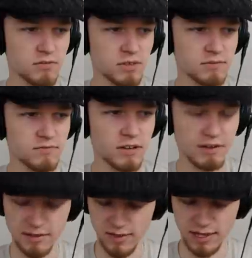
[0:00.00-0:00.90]
of a
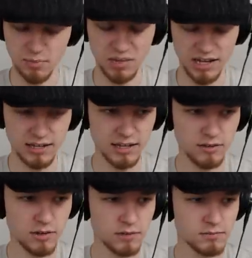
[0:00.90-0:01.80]
very thick plant? I
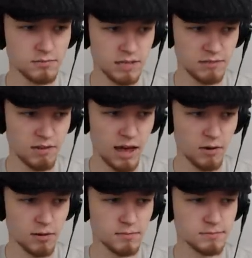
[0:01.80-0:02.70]
don't know. Like a
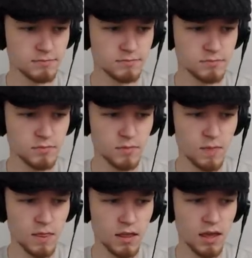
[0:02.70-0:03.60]
flower.
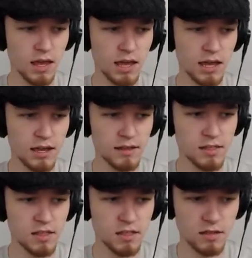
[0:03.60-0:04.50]
Hey,
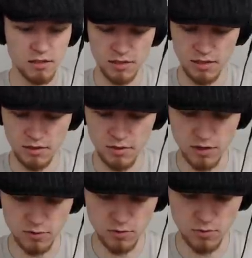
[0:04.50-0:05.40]
it's a, it's the
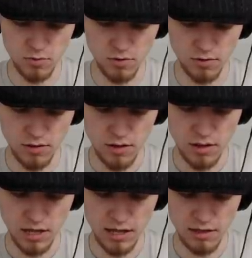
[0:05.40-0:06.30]
shock chews.
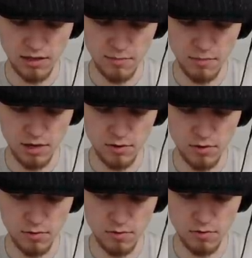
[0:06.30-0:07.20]
Okay, let's get my
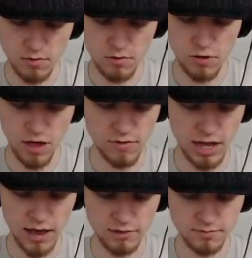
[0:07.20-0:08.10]
shovel
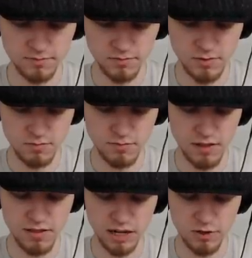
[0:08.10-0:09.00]
out.
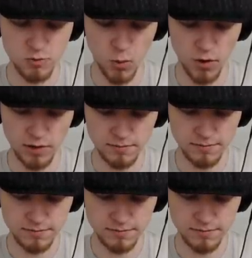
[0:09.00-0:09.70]
It's not a sword.